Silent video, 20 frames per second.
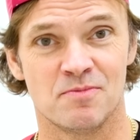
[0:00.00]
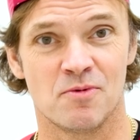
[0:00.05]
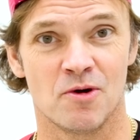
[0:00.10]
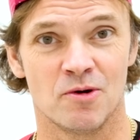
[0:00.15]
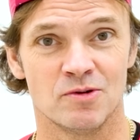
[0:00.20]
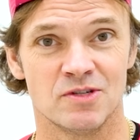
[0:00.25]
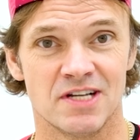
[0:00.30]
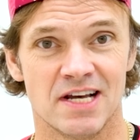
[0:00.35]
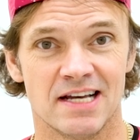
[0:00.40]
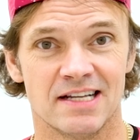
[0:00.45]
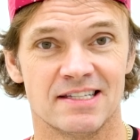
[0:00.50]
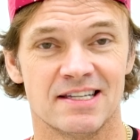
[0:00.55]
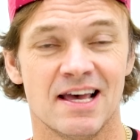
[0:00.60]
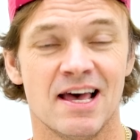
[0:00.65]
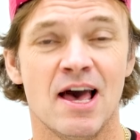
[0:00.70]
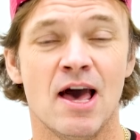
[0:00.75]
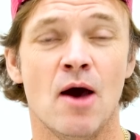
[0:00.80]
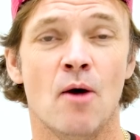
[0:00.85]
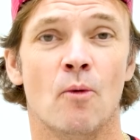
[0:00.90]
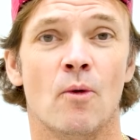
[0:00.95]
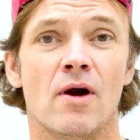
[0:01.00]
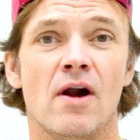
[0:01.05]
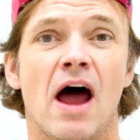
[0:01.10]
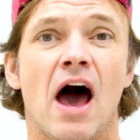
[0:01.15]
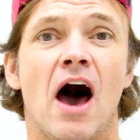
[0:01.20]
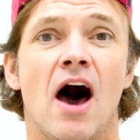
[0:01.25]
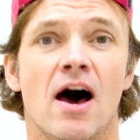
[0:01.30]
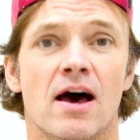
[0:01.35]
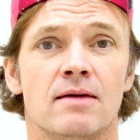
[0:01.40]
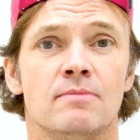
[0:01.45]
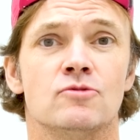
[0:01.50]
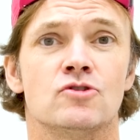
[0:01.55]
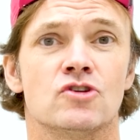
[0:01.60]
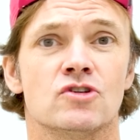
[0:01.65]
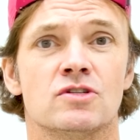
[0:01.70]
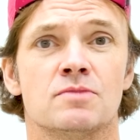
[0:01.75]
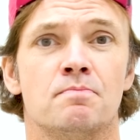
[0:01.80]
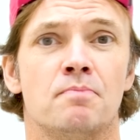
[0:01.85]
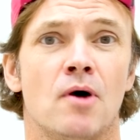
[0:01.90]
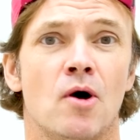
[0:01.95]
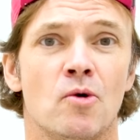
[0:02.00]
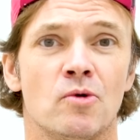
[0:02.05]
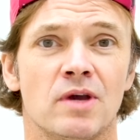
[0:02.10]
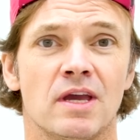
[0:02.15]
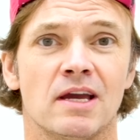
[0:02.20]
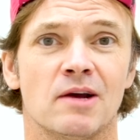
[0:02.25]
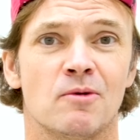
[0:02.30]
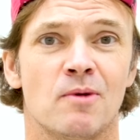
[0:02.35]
project, where I'm just poking